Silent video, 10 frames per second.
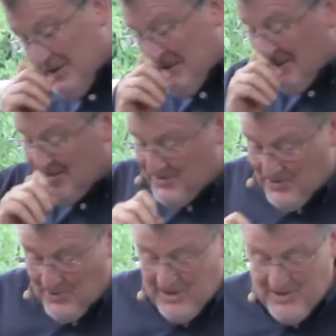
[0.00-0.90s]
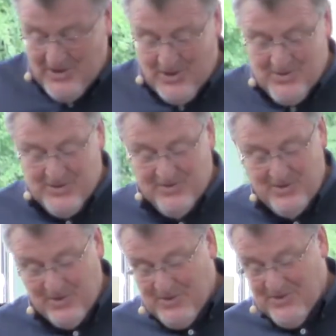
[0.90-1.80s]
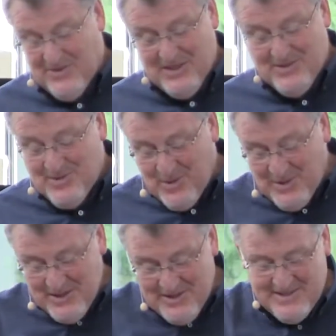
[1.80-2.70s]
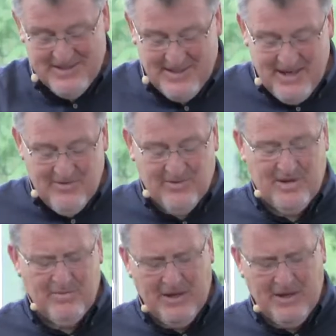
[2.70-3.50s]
we looked at the story of Joseph. Joseph gets sold into slavery,